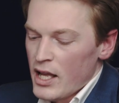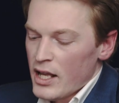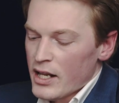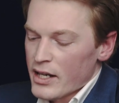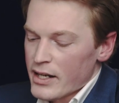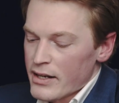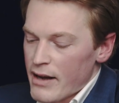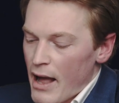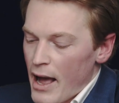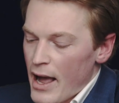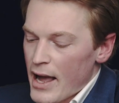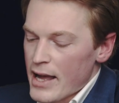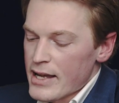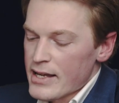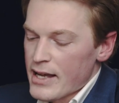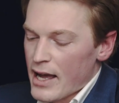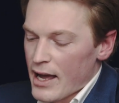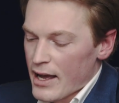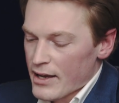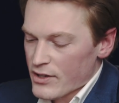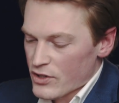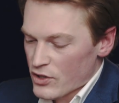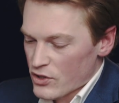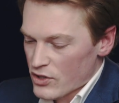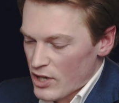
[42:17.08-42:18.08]
Nay
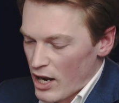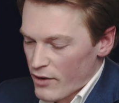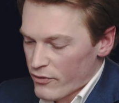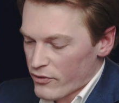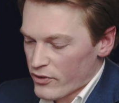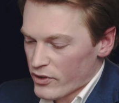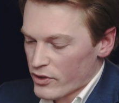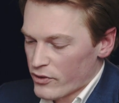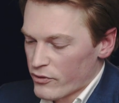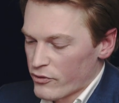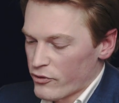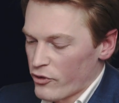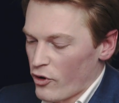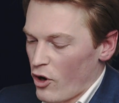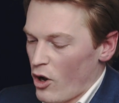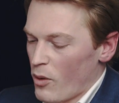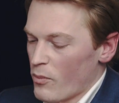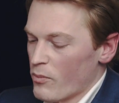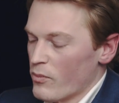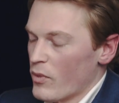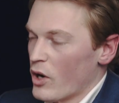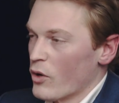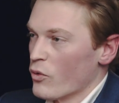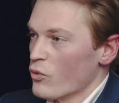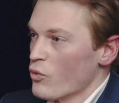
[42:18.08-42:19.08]
has suffered
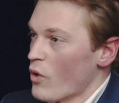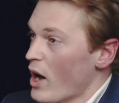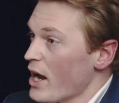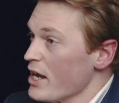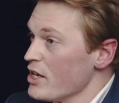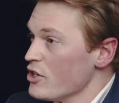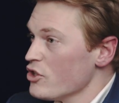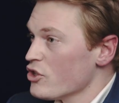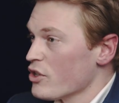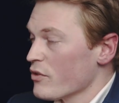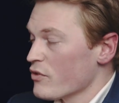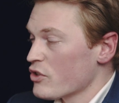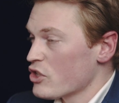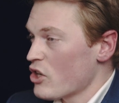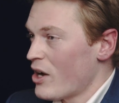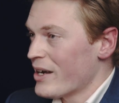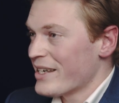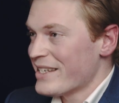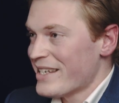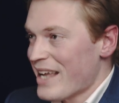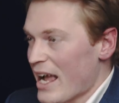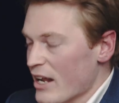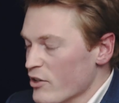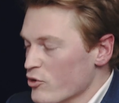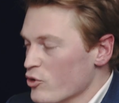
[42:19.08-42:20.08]
from a range of
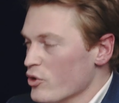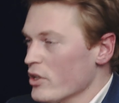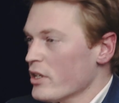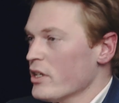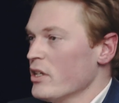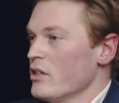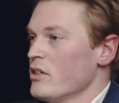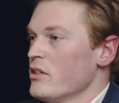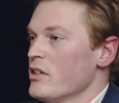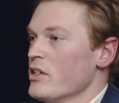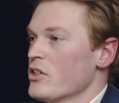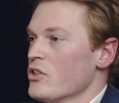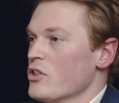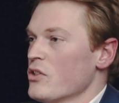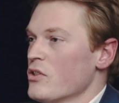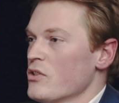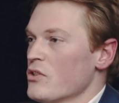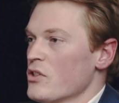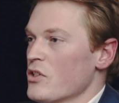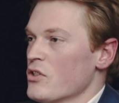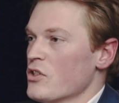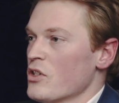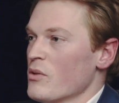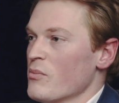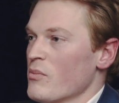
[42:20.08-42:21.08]
psychiatric conditions,
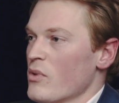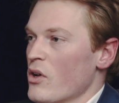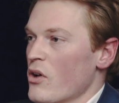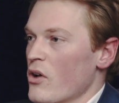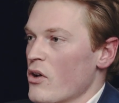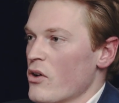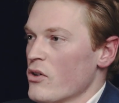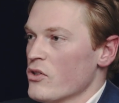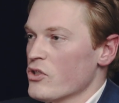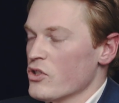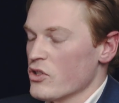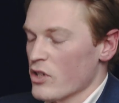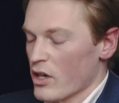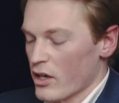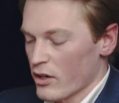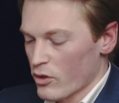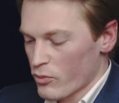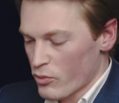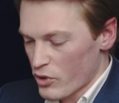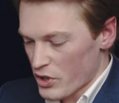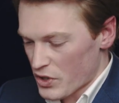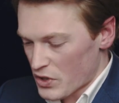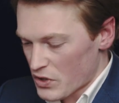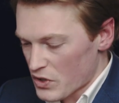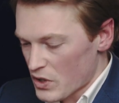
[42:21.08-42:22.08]
it's emerged,
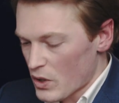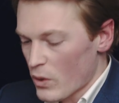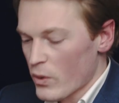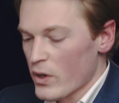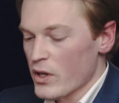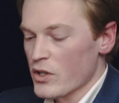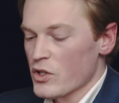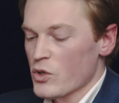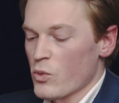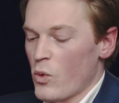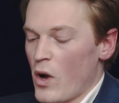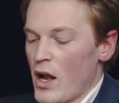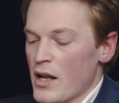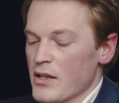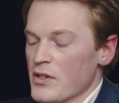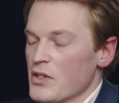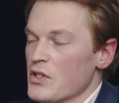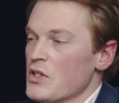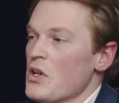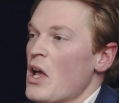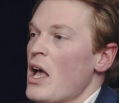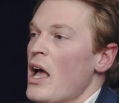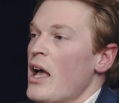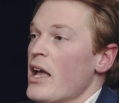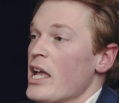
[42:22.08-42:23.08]
pretty serious
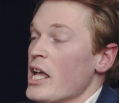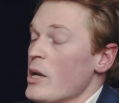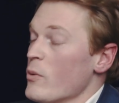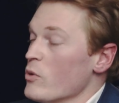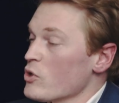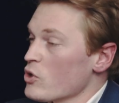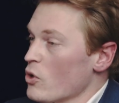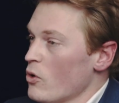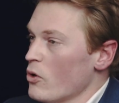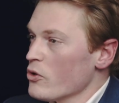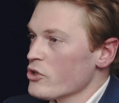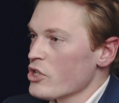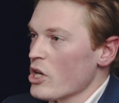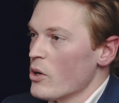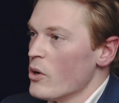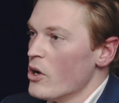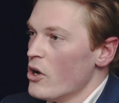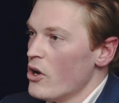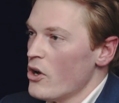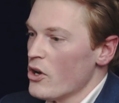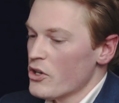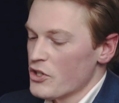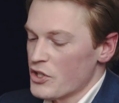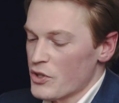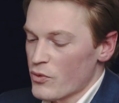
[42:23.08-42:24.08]
ones. He was also
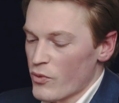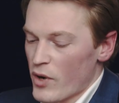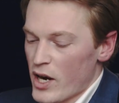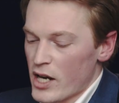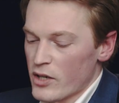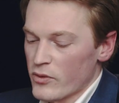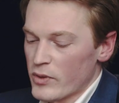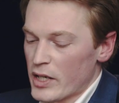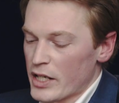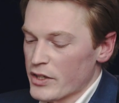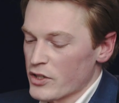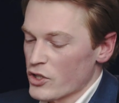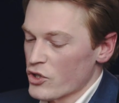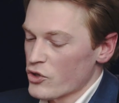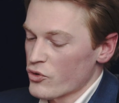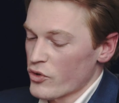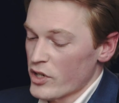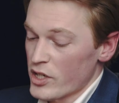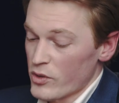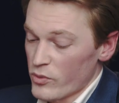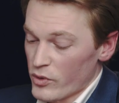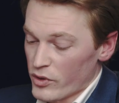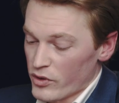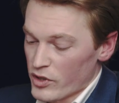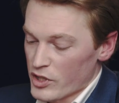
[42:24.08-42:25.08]
heard as he ran around the
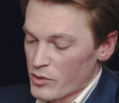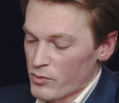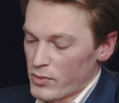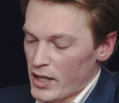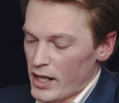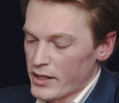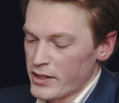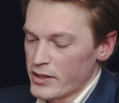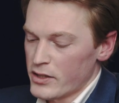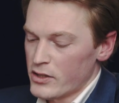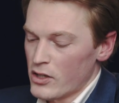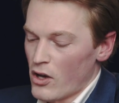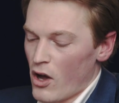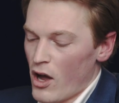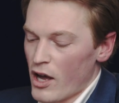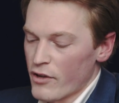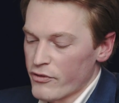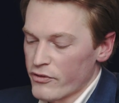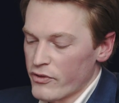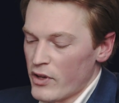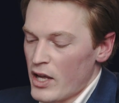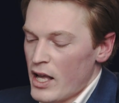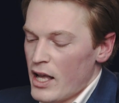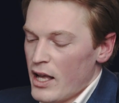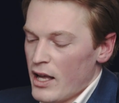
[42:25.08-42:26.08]
street with this bloodied
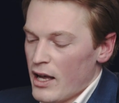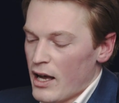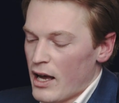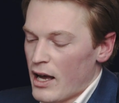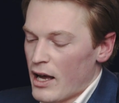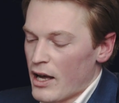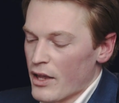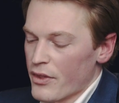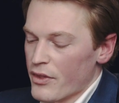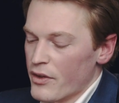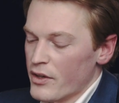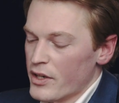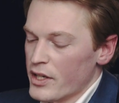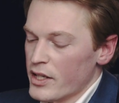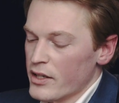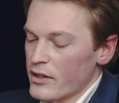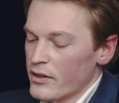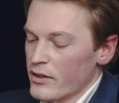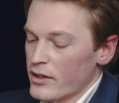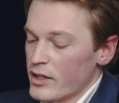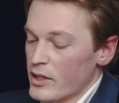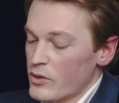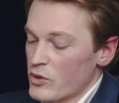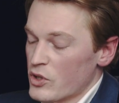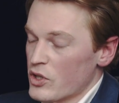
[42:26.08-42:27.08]
knife that
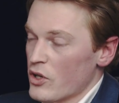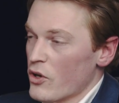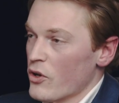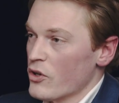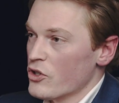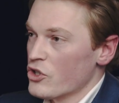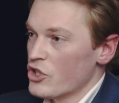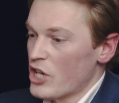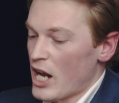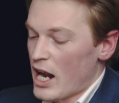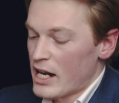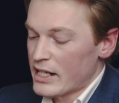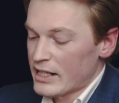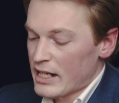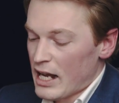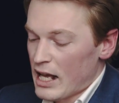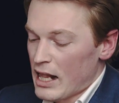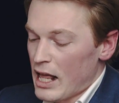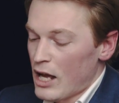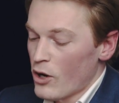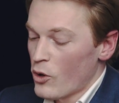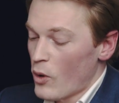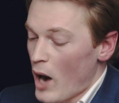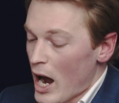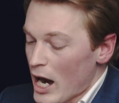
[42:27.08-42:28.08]
he was heard shouting
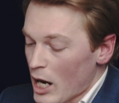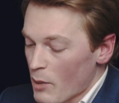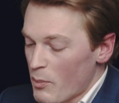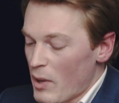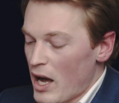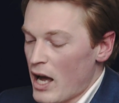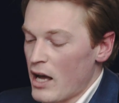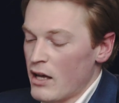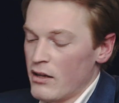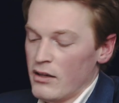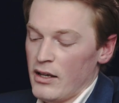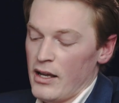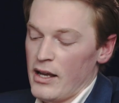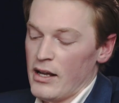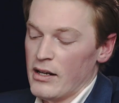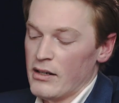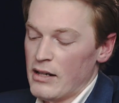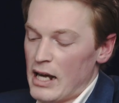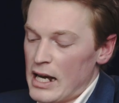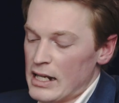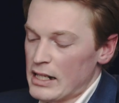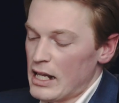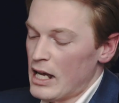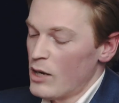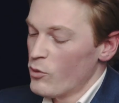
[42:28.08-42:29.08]
Allahu Akbar and
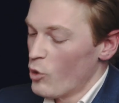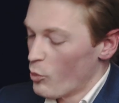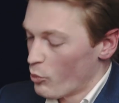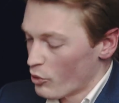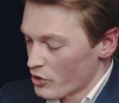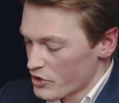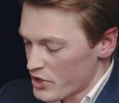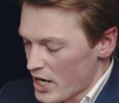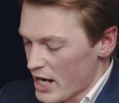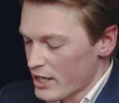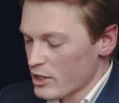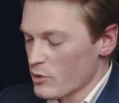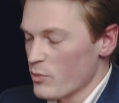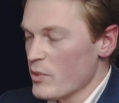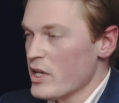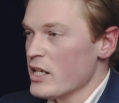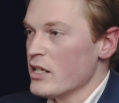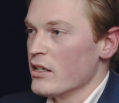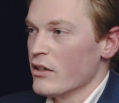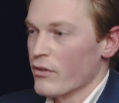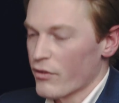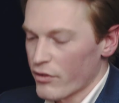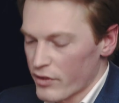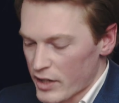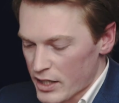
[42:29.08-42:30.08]
Allah will protect me
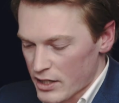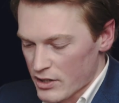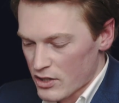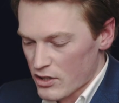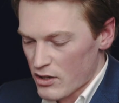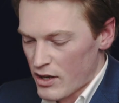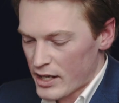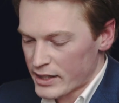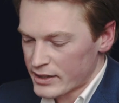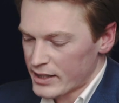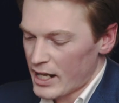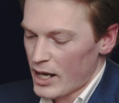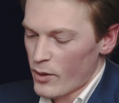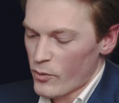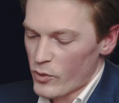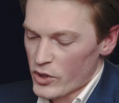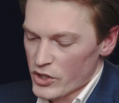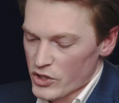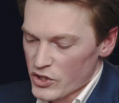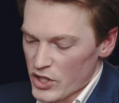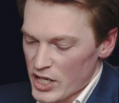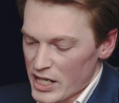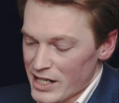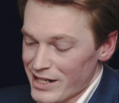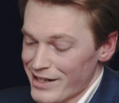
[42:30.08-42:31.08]
and things like that,
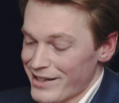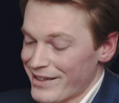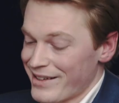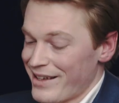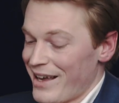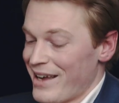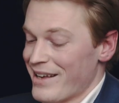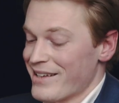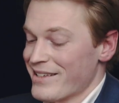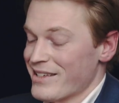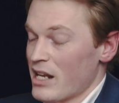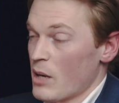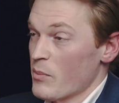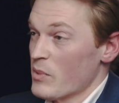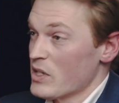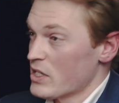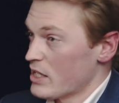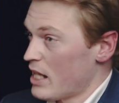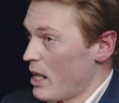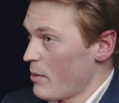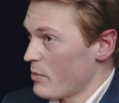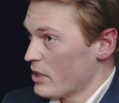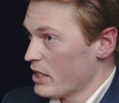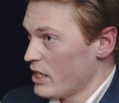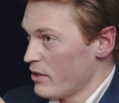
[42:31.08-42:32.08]
which indicate some
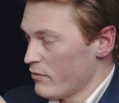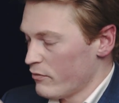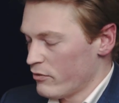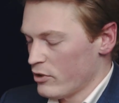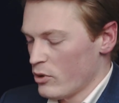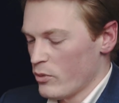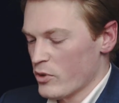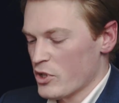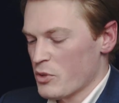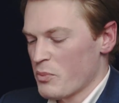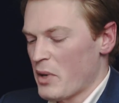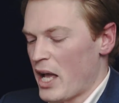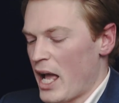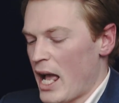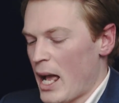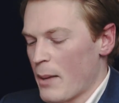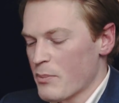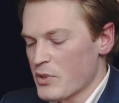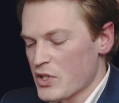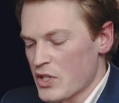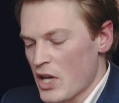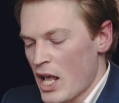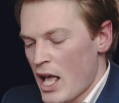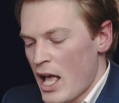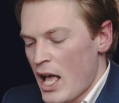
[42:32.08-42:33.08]
Islamic influence
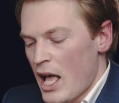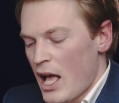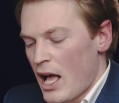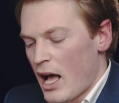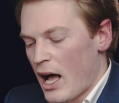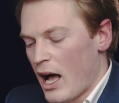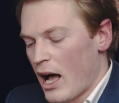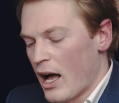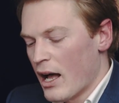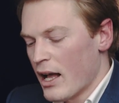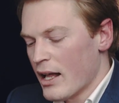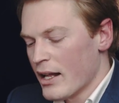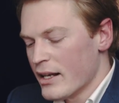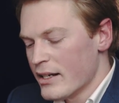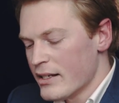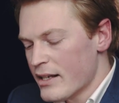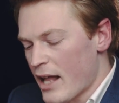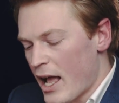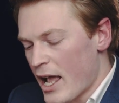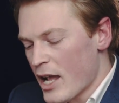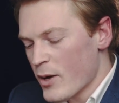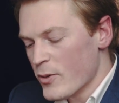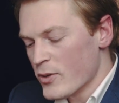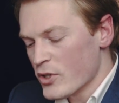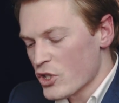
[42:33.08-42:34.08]
perhaps. And
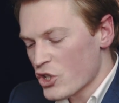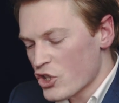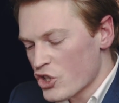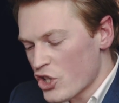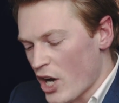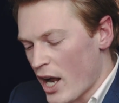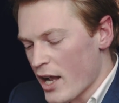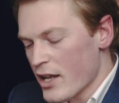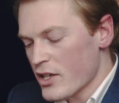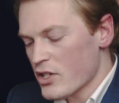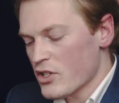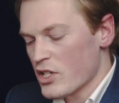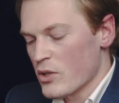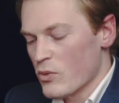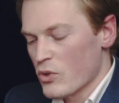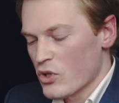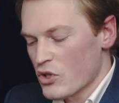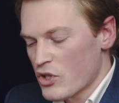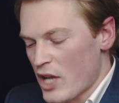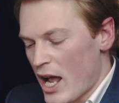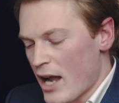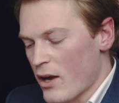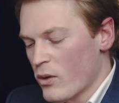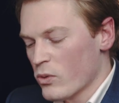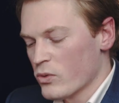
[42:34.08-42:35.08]
Nay was chased, he was
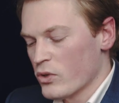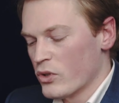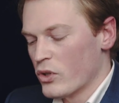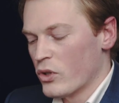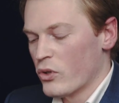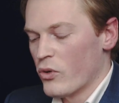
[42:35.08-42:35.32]
tackled to the